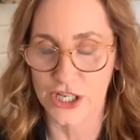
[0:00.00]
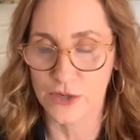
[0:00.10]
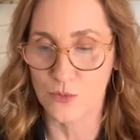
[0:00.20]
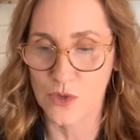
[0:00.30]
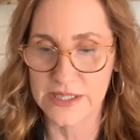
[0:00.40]

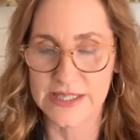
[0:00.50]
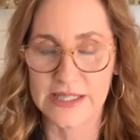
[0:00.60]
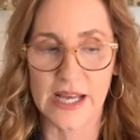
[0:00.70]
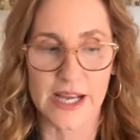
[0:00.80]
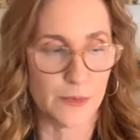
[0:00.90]
it was
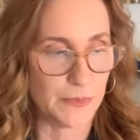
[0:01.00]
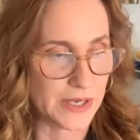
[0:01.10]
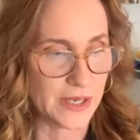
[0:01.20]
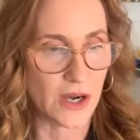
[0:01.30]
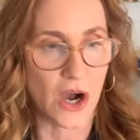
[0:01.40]
like
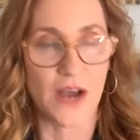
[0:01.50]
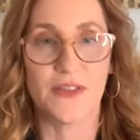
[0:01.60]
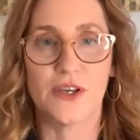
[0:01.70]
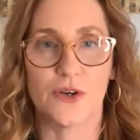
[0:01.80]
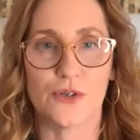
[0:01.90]
being on
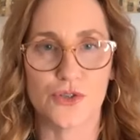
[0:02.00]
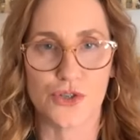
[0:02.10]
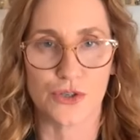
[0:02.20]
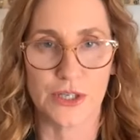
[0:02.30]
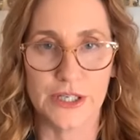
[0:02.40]
the hero's
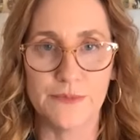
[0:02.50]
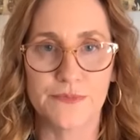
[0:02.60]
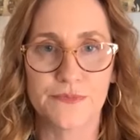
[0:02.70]
journey